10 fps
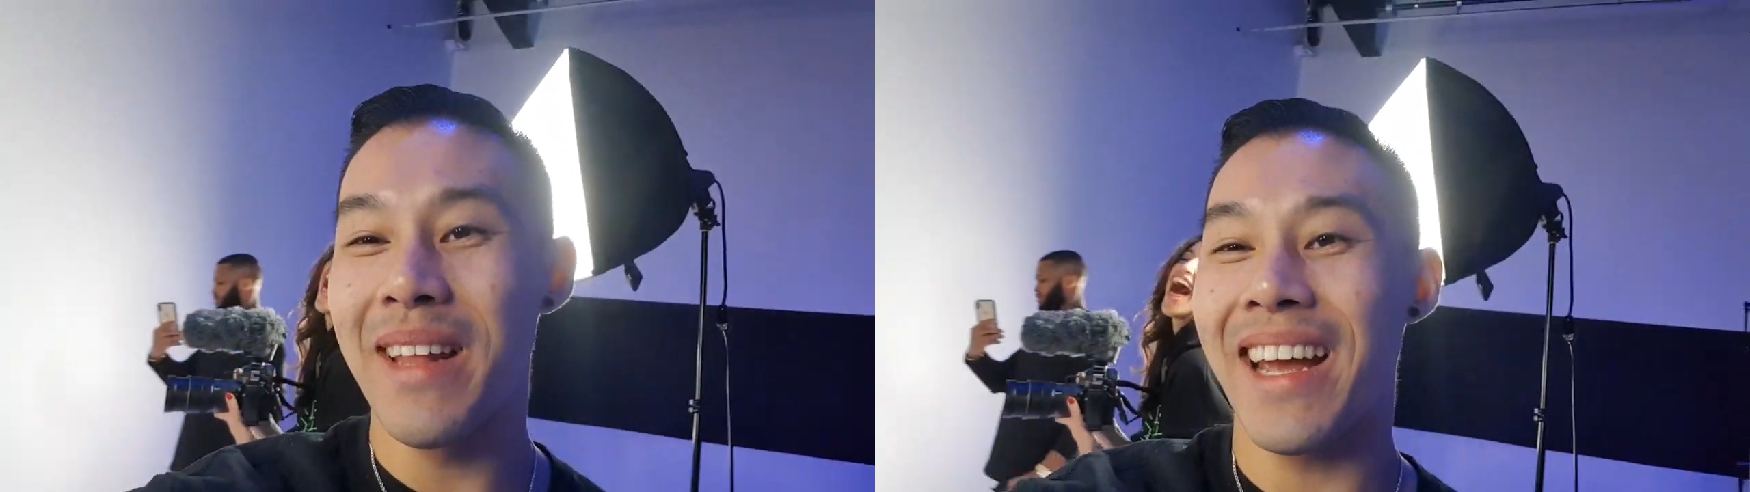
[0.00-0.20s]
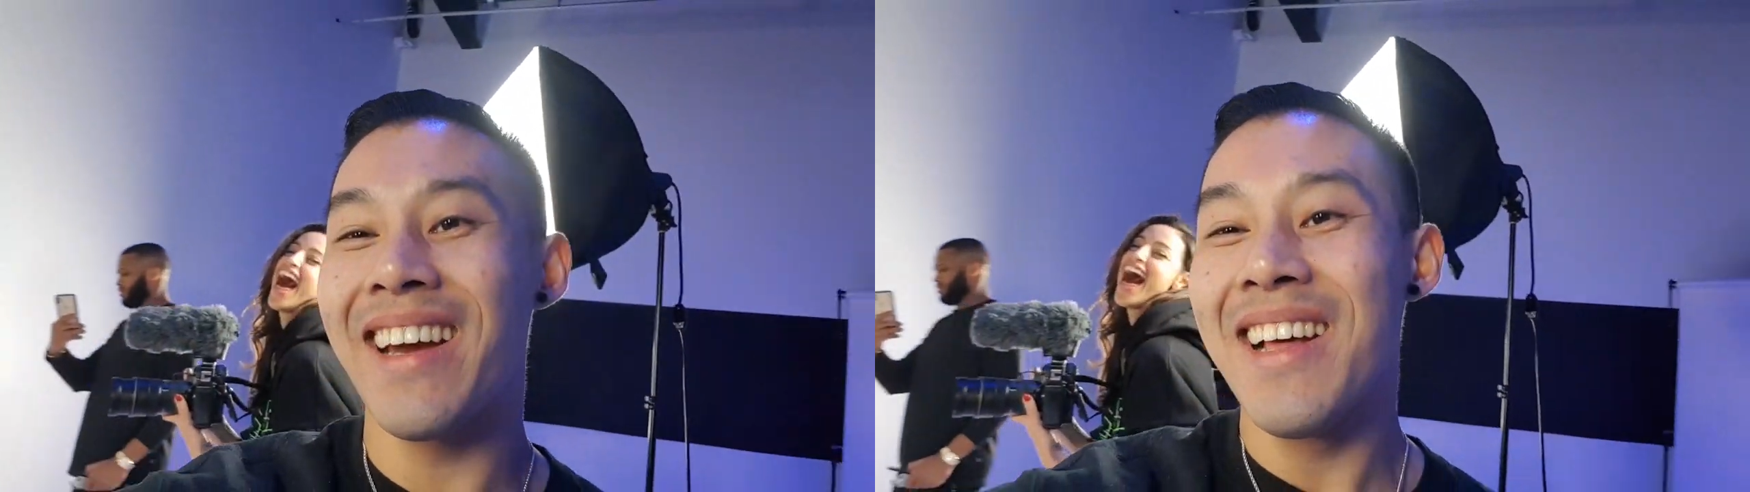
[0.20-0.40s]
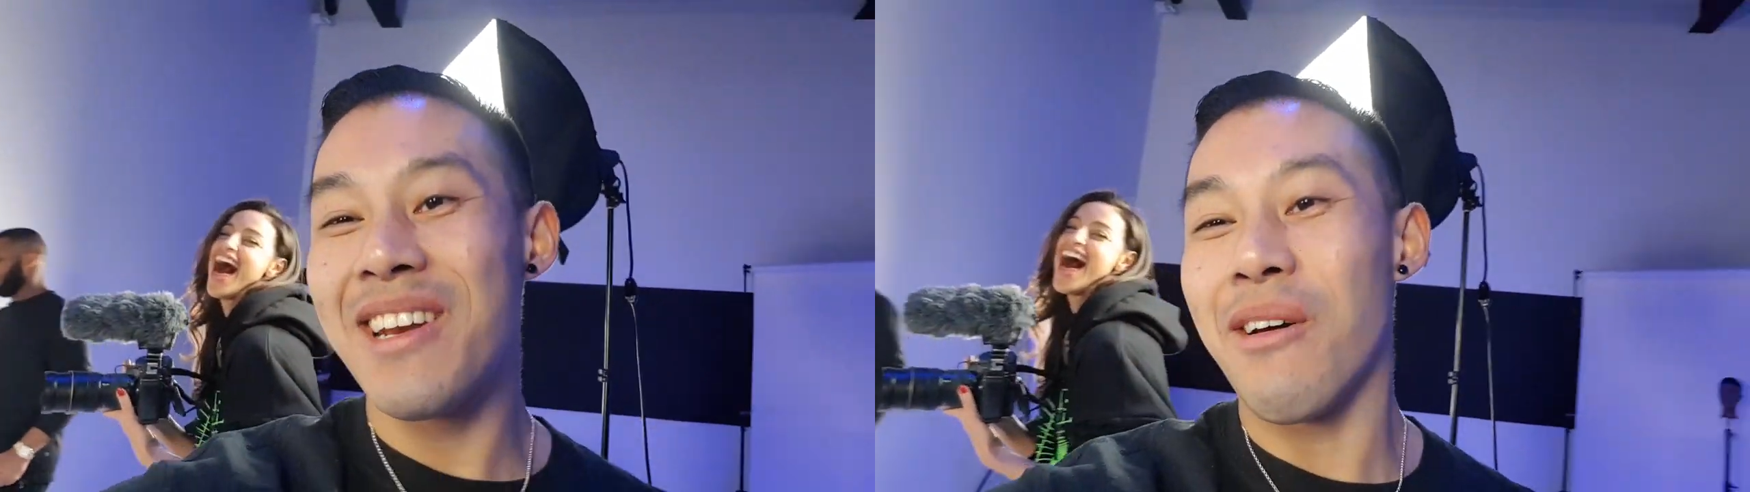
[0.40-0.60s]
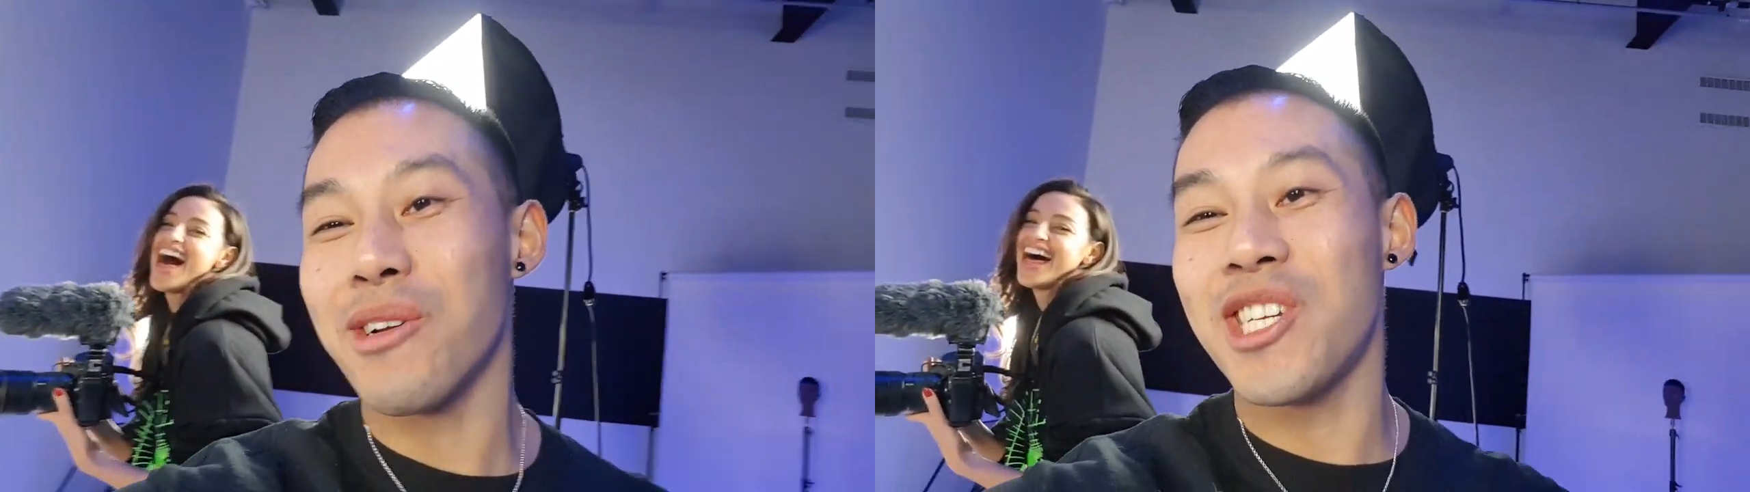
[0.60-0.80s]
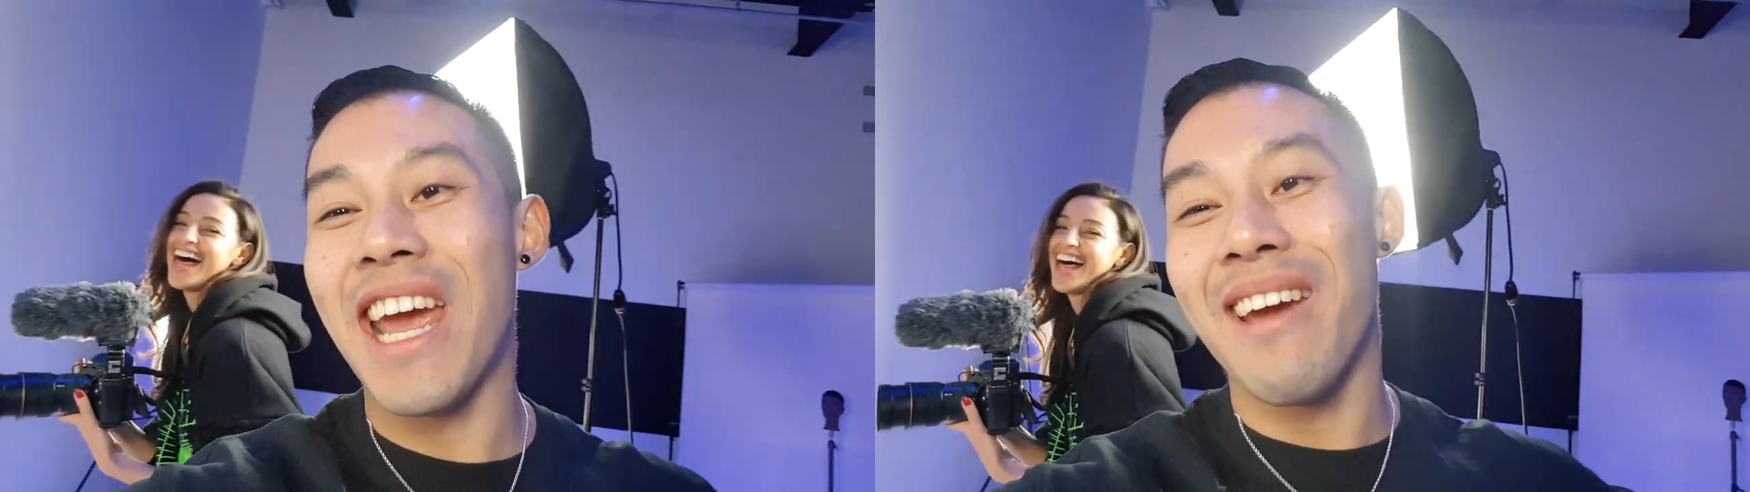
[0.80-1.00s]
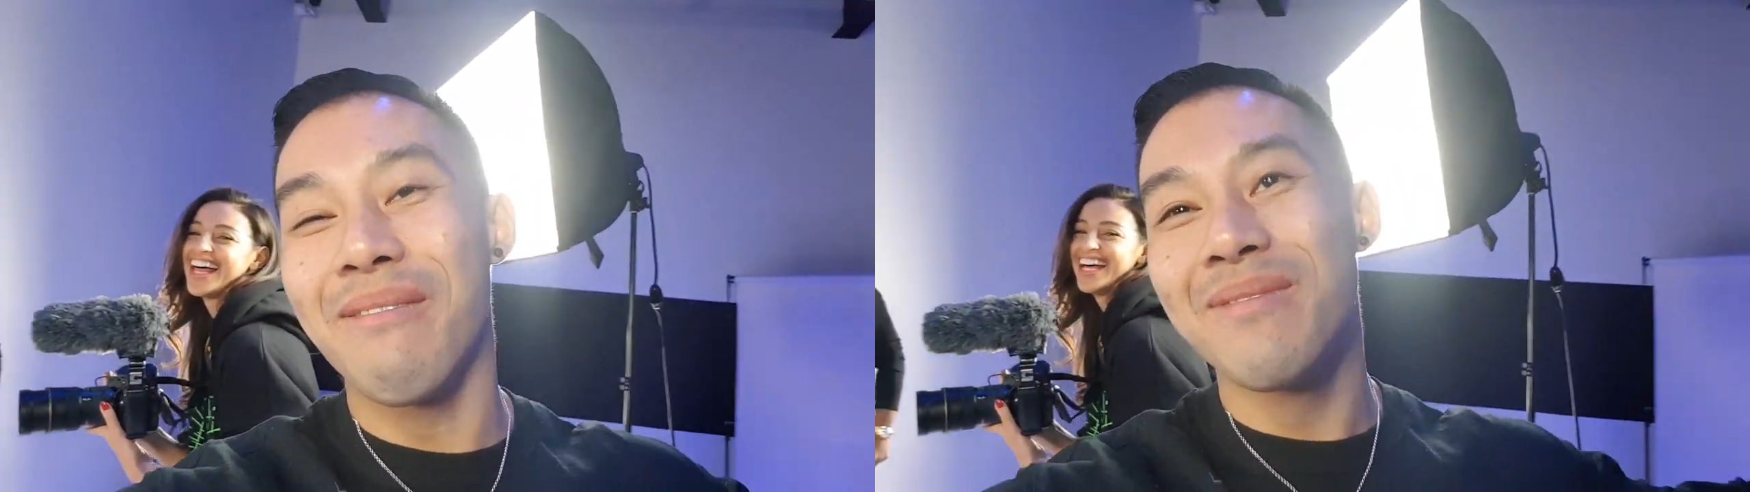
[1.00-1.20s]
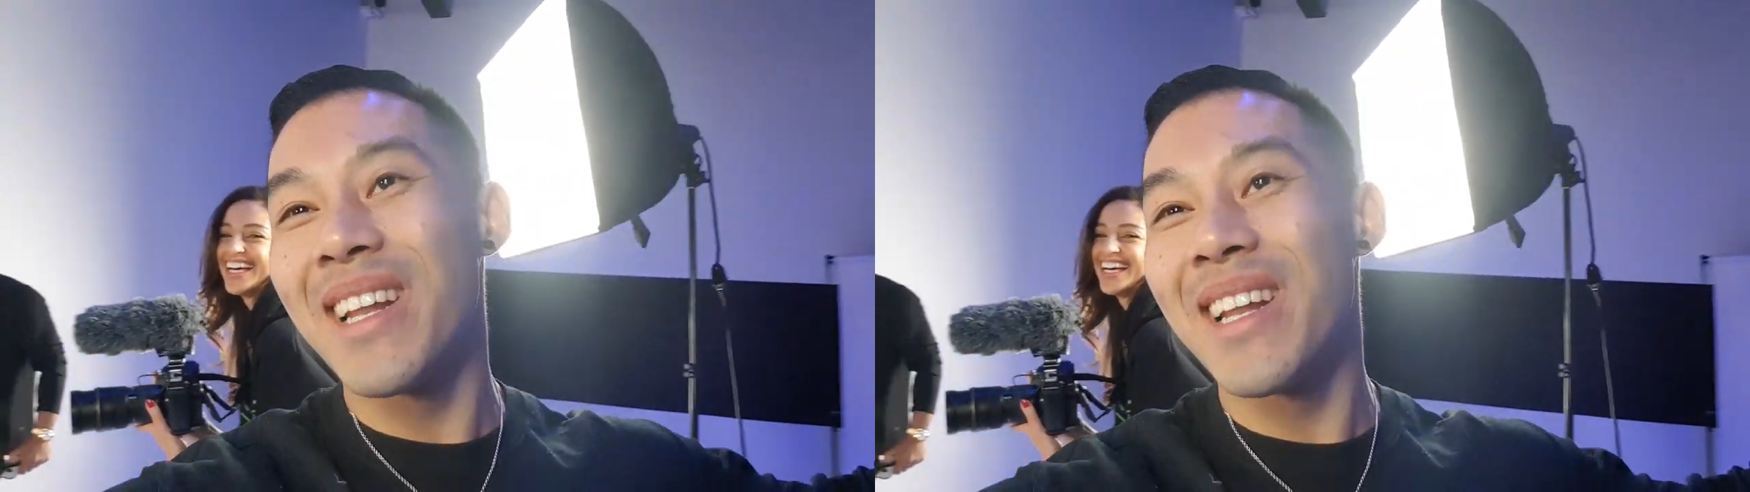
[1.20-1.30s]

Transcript: Like no shame.